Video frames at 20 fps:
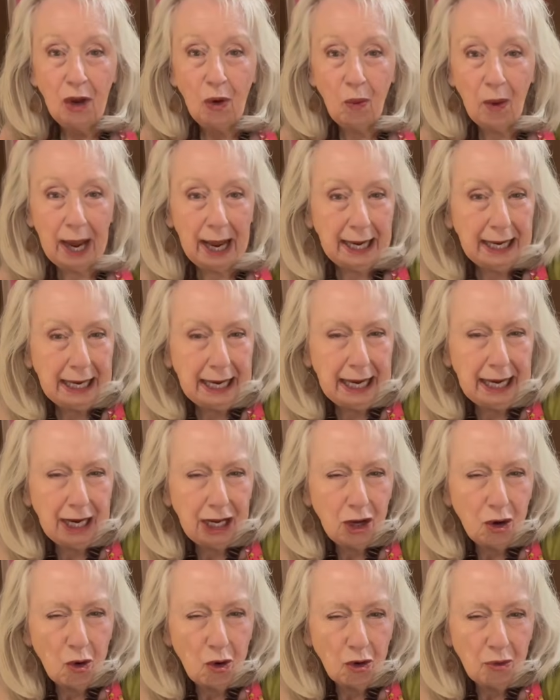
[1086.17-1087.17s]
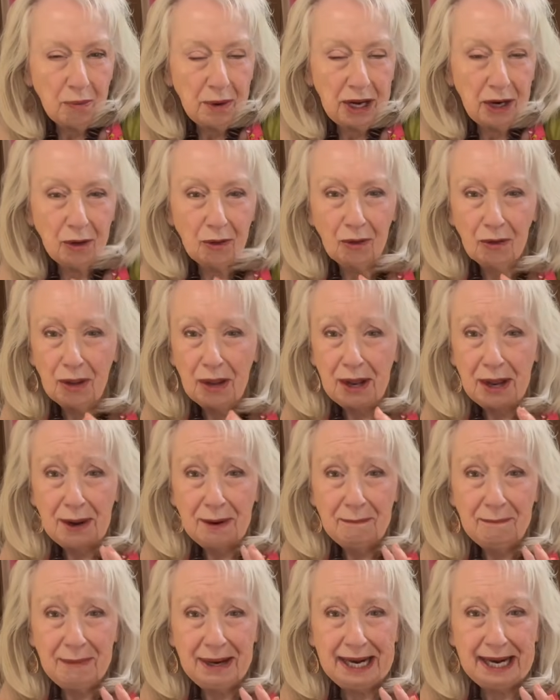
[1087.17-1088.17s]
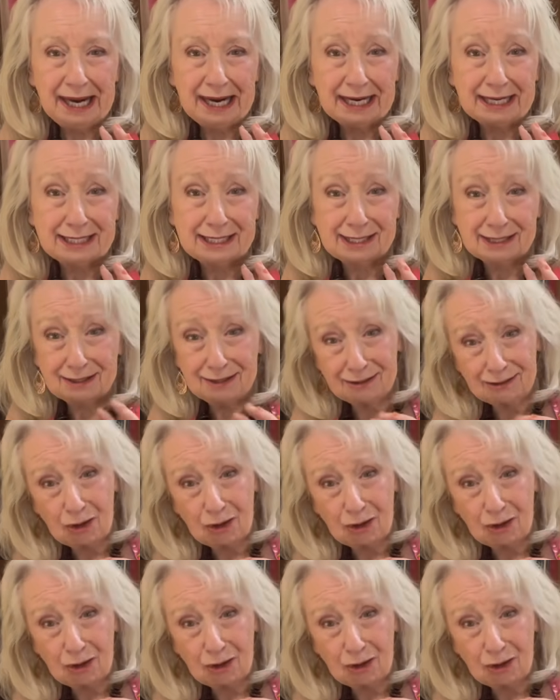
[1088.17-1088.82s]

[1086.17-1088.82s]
white little cornmeal mix,